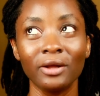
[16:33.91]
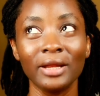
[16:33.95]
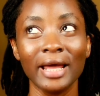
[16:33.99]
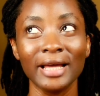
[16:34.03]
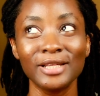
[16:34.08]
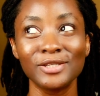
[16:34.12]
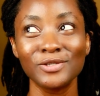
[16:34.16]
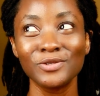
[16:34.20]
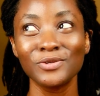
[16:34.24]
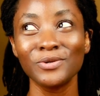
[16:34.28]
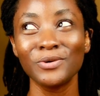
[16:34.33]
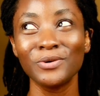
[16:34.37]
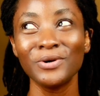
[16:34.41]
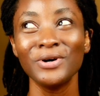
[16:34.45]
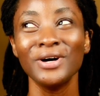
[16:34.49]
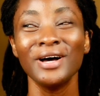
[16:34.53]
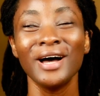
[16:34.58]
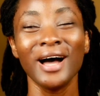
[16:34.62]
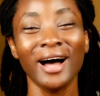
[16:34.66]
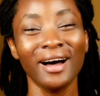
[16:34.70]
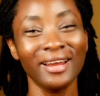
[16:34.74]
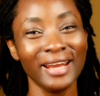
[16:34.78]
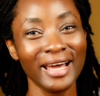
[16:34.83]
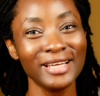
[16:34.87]
I'd like to know,
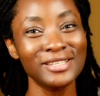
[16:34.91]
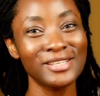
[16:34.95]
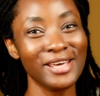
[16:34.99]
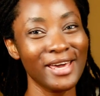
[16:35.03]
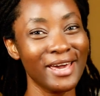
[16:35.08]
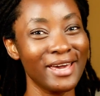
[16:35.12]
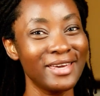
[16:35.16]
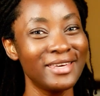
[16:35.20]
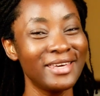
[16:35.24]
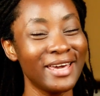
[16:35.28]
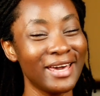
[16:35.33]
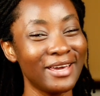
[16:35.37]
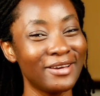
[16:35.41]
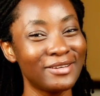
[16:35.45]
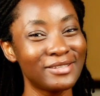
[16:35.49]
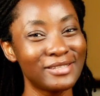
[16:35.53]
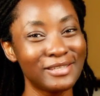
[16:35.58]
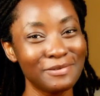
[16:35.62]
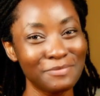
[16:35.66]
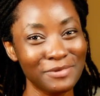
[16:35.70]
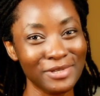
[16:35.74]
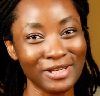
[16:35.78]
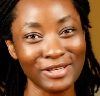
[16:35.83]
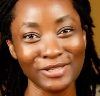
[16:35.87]
I'd like to hear your
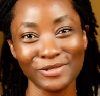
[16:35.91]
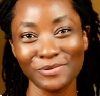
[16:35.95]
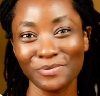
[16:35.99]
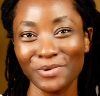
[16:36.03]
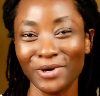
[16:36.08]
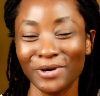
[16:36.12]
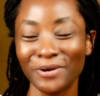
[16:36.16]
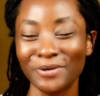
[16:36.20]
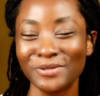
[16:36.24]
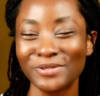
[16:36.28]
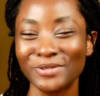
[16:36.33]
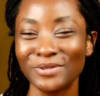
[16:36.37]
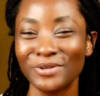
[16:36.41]
tips as well.